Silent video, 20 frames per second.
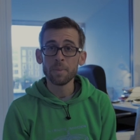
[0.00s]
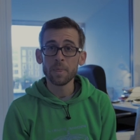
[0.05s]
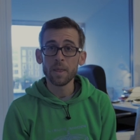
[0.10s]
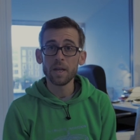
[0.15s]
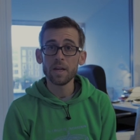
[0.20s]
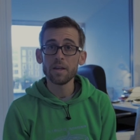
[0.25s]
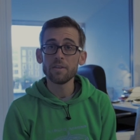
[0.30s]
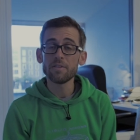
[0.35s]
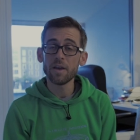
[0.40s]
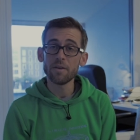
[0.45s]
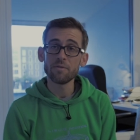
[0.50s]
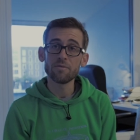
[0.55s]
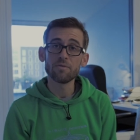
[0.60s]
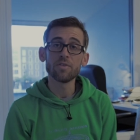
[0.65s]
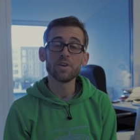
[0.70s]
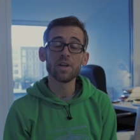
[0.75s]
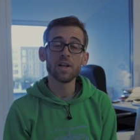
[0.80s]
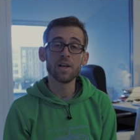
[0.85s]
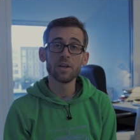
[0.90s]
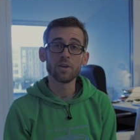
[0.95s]
It is a
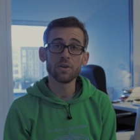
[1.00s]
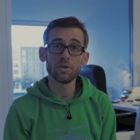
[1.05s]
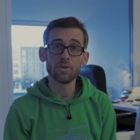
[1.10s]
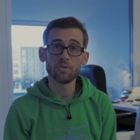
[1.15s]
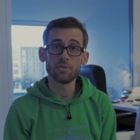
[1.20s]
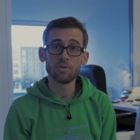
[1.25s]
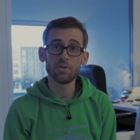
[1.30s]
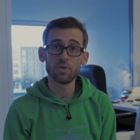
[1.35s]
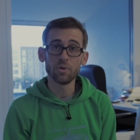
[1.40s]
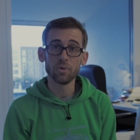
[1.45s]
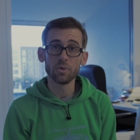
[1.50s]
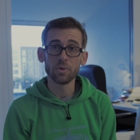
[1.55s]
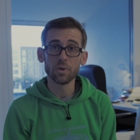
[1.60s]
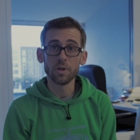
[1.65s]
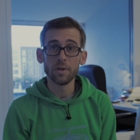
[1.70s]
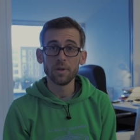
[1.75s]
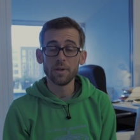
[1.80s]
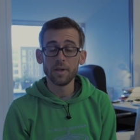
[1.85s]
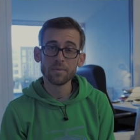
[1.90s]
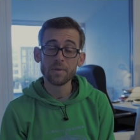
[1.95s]
really good tool.
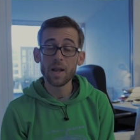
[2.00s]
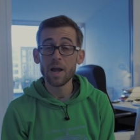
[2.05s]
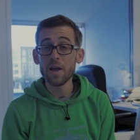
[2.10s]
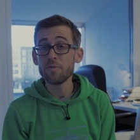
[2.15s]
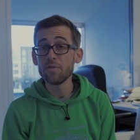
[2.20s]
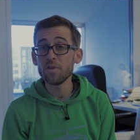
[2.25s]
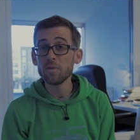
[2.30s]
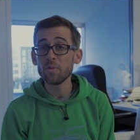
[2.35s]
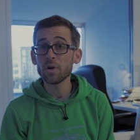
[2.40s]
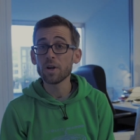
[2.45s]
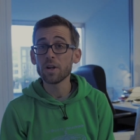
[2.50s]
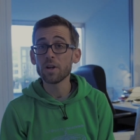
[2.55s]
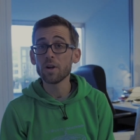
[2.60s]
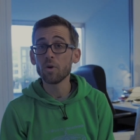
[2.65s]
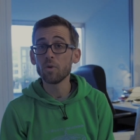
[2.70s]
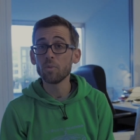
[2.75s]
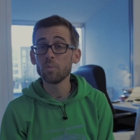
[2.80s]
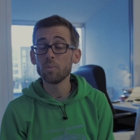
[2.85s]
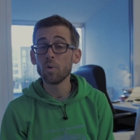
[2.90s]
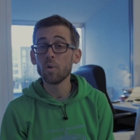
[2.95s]
Now, if you want to
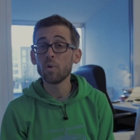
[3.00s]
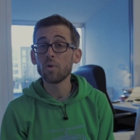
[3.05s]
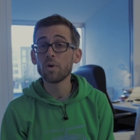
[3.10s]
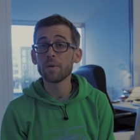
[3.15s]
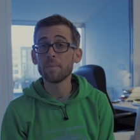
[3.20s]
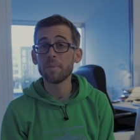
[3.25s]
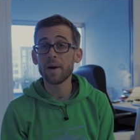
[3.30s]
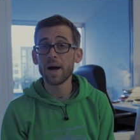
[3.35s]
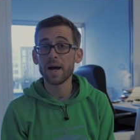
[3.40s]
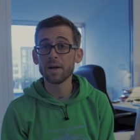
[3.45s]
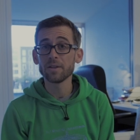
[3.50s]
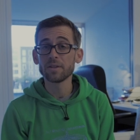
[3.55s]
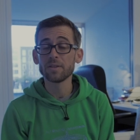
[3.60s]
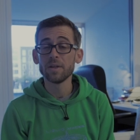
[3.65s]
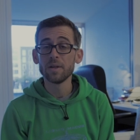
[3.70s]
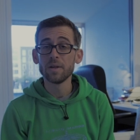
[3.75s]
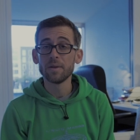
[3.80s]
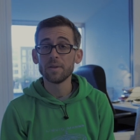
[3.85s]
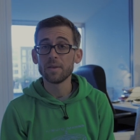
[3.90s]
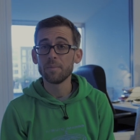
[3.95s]
know more about
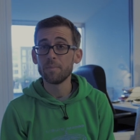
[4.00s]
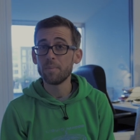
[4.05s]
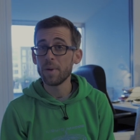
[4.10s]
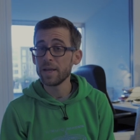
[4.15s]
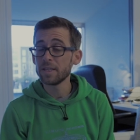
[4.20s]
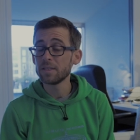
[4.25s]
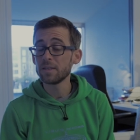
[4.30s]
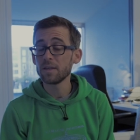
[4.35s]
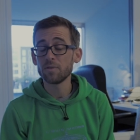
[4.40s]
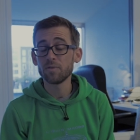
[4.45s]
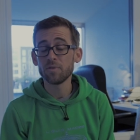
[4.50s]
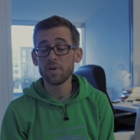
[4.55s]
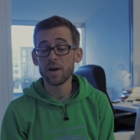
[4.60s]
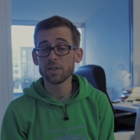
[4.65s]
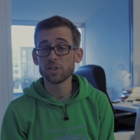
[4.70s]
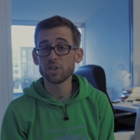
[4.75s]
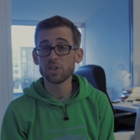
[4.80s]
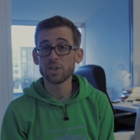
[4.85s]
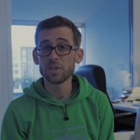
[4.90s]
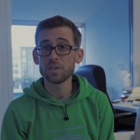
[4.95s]
the basic
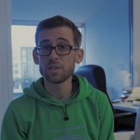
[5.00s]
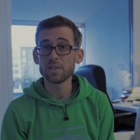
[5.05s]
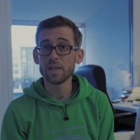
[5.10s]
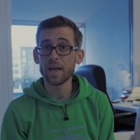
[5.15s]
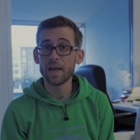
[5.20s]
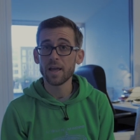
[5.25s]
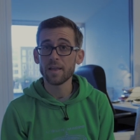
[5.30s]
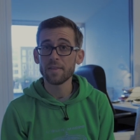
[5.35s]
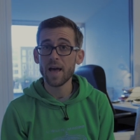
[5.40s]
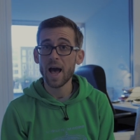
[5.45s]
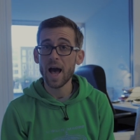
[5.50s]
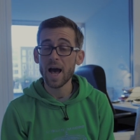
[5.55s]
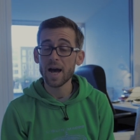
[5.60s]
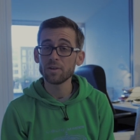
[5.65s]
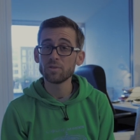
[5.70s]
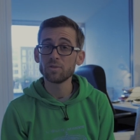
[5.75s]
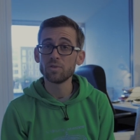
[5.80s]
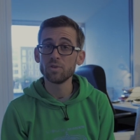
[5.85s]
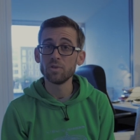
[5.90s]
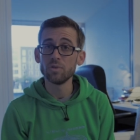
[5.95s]
functions and how
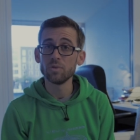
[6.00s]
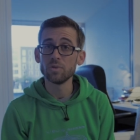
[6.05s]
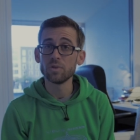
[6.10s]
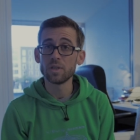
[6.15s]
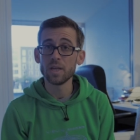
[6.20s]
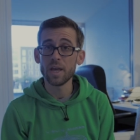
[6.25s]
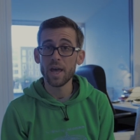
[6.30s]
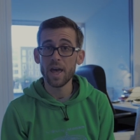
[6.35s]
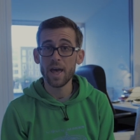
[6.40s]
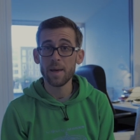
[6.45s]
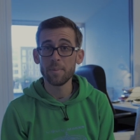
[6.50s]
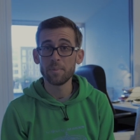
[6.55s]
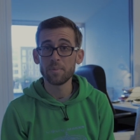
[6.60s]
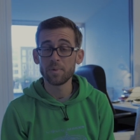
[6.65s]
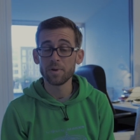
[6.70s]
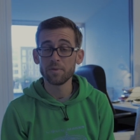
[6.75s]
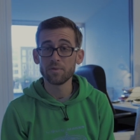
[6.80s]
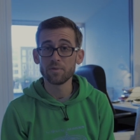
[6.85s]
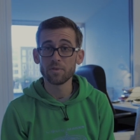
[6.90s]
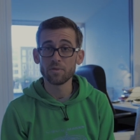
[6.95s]
to use the app
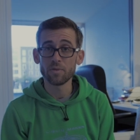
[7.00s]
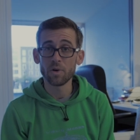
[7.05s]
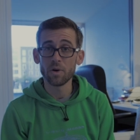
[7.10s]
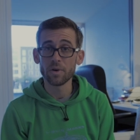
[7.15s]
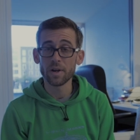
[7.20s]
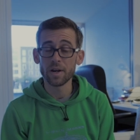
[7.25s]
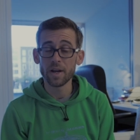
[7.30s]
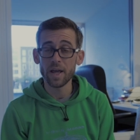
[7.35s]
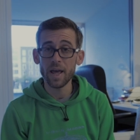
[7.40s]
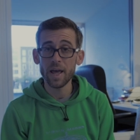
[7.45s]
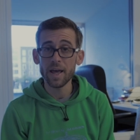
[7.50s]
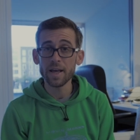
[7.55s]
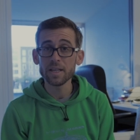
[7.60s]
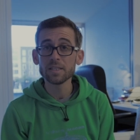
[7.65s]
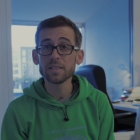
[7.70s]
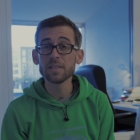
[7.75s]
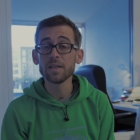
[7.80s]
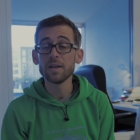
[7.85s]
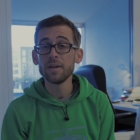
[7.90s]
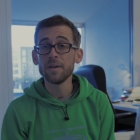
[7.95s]
with the
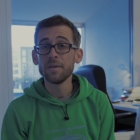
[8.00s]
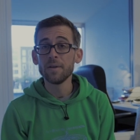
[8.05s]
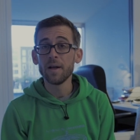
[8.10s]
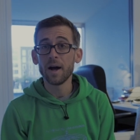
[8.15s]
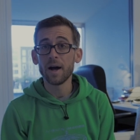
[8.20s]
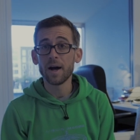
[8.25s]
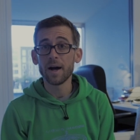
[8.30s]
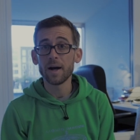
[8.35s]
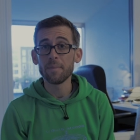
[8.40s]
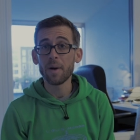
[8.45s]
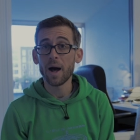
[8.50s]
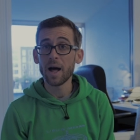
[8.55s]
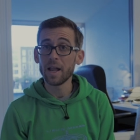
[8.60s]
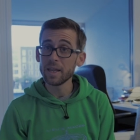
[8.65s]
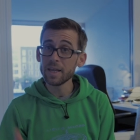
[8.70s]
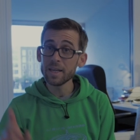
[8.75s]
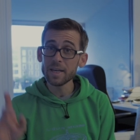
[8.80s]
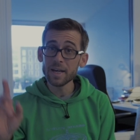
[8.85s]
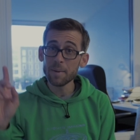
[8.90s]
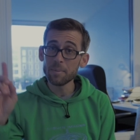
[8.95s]
Ronin-S, I'll
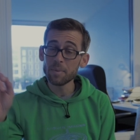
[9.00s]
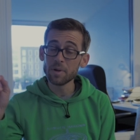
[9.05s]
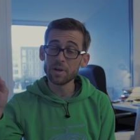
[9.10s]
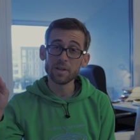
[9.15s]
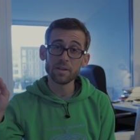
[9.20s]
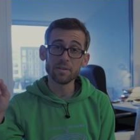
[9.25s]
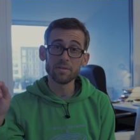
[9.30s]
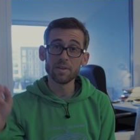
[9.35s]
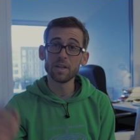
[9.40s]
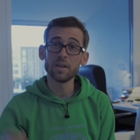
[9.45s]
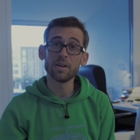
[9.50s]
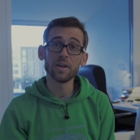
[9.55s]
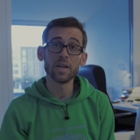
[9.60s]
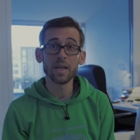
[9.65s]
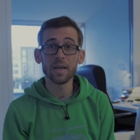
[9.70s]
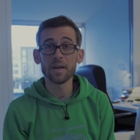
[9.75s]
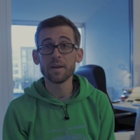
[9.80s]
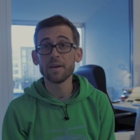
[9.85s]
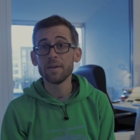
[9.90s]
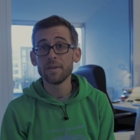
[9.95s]
link up a little video
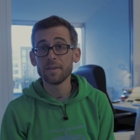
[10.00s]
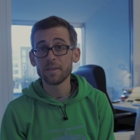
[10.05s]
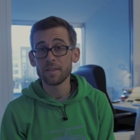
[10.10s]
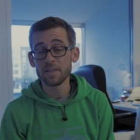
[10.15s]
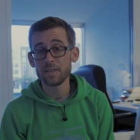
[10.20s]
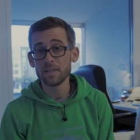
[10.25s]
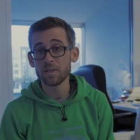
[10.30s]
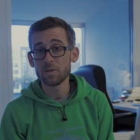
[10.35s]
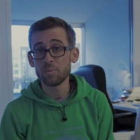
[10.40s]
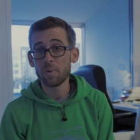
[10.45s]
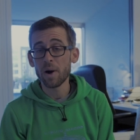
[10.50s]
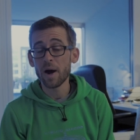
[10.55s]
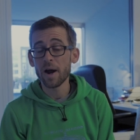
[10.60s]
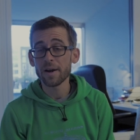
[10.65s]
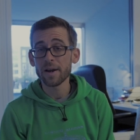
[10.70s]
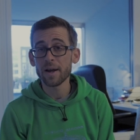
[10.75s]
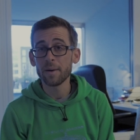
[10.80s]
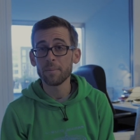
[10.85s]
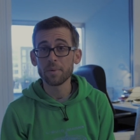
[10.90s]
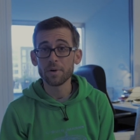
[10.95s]
here. This is
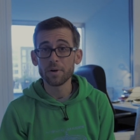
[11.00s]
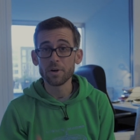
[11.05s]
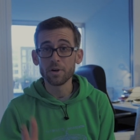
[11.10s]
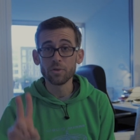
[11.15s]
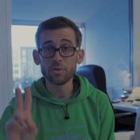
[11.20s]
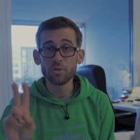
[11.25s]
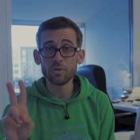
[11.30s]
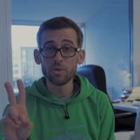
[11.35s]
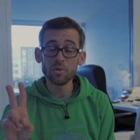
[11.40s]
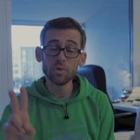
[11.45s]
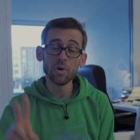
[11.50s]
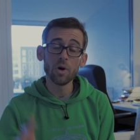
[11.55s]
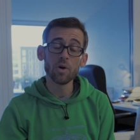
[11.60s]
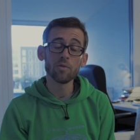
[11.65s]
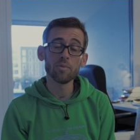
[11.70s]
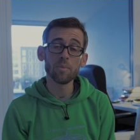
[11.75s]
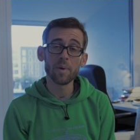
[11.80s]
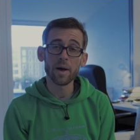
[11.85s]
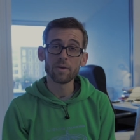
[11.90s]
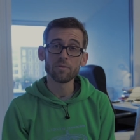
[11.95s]
part number 2
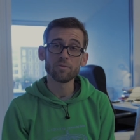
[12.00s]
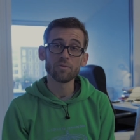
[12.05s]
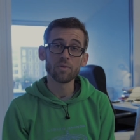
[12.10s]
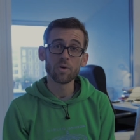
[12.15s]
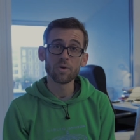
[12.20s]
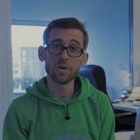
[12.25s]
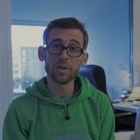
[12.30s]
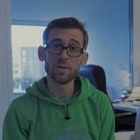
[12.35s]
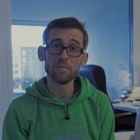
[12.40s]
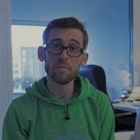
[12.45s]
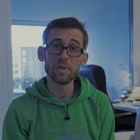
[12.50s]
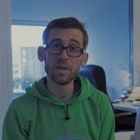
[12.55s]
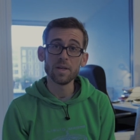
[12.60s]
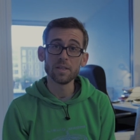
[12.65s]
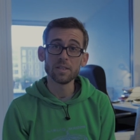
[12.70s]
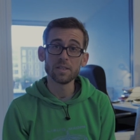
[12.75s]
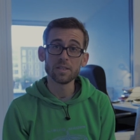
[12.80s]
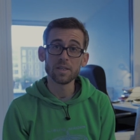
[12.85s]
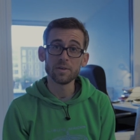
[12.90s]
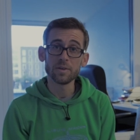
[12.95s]
of my Ronin
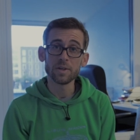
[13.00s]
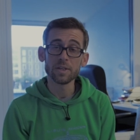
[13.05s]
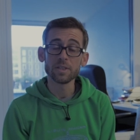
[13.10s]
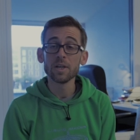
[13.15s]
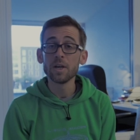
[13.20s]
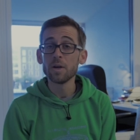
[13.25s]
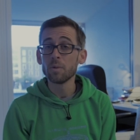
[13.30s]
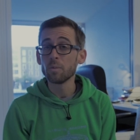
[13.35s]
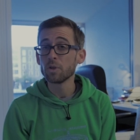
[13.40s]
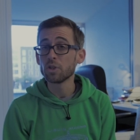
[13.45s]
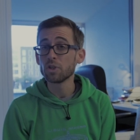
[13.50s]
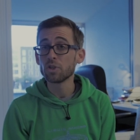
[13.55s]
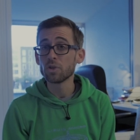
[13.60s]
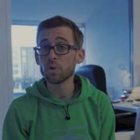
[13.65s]
mini-series, which